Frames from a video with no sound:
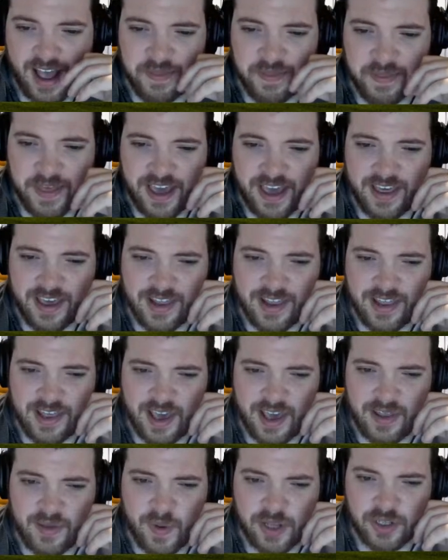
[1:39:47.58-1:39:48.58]
and
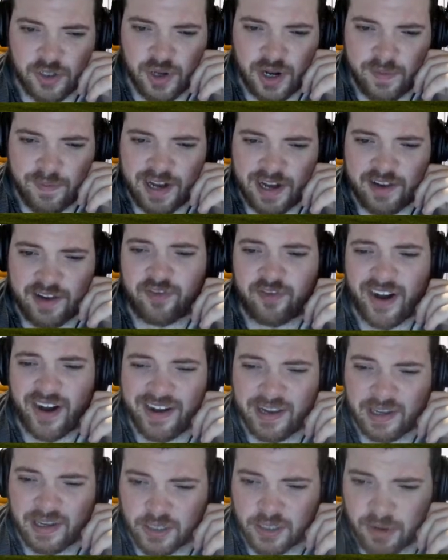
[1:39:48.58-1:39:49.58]
they're the ones who had bloody
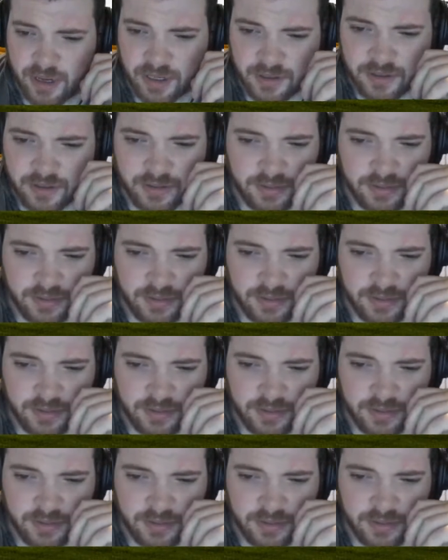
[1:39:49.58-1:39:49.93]
friendlies, mate.